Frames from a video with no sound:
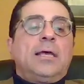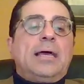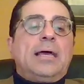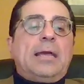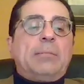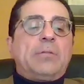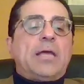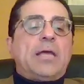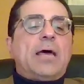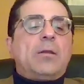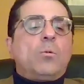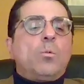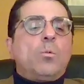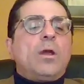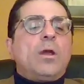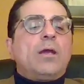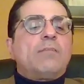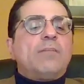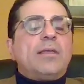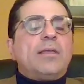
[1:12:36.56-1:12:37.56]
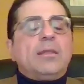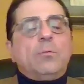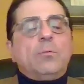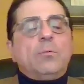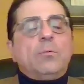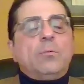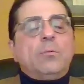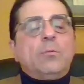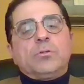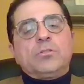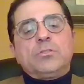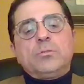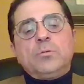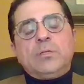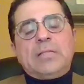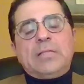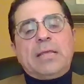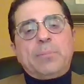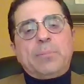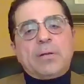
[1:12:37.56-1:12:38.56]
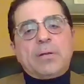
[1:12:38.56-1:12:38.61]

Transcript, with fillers: I'm not aware of anyone pursuing that,